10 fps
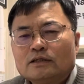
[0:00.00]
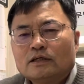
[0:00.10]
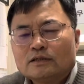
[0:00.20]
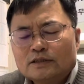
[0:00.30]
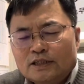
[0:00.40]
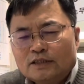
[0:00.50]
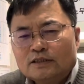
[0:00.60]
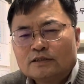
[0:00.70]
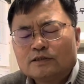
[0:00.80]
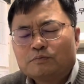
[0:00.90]
Uh, this
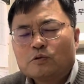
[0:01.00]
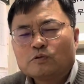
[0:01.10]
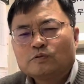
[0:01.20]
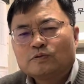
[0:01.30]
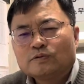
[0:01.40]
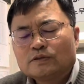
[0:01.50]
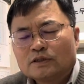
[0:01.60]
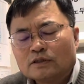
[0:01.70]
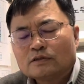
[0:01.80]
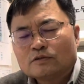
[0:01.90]
is uh, Bong-Soo
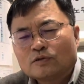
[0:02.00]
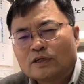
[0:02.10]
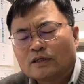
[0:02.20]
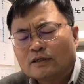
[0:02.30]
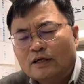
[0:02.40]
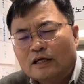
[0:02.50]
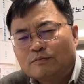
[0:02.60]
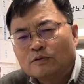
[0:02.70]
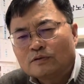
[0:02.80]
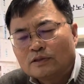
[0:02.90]
Jung, Korean
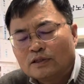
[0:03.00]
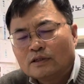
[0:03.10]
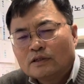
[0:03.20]
labor attorney.